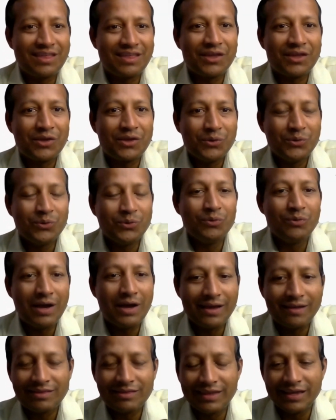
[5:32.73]
Thank you.
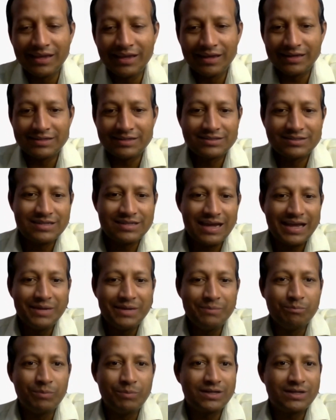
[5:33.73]
I think it's
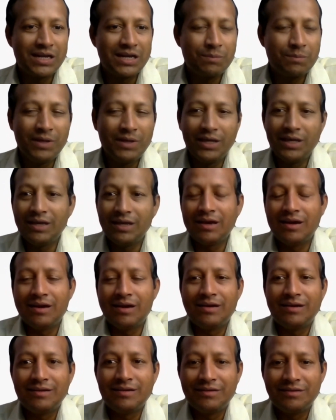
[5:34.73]
time, but let me
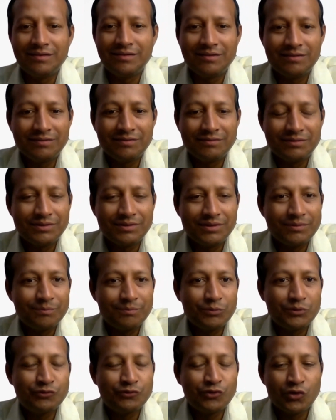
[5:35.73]

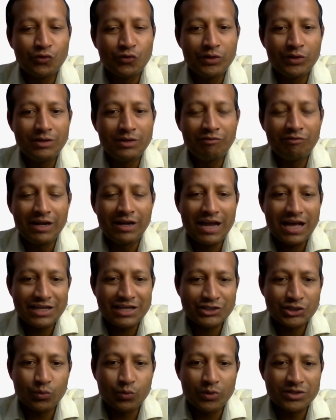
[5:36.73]
put forward one
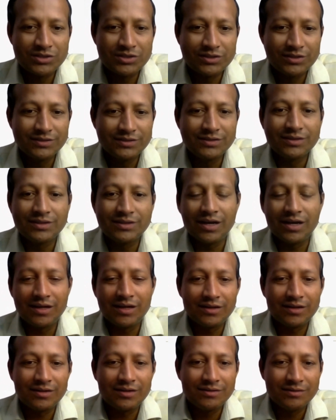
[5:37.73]
last question
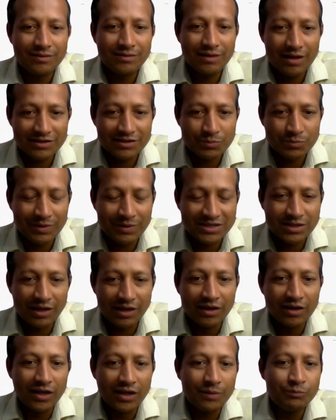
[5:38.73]
asked by
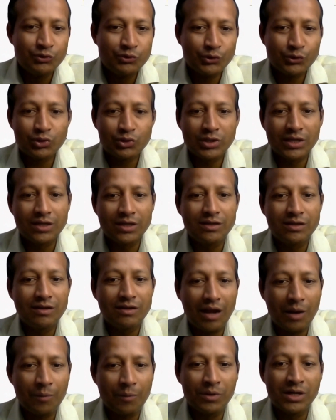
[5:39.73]
Sankalp. Do you think
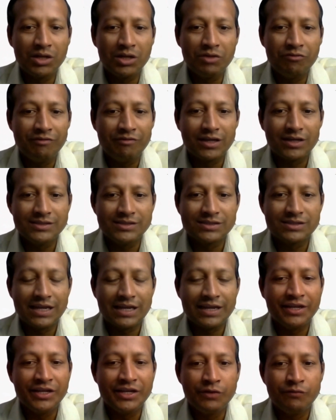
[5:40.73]
Grammarly weakens
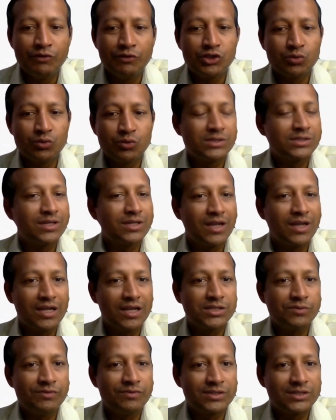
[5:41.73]
an individual's
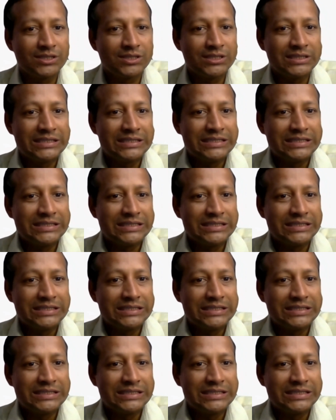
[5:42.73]
creativity?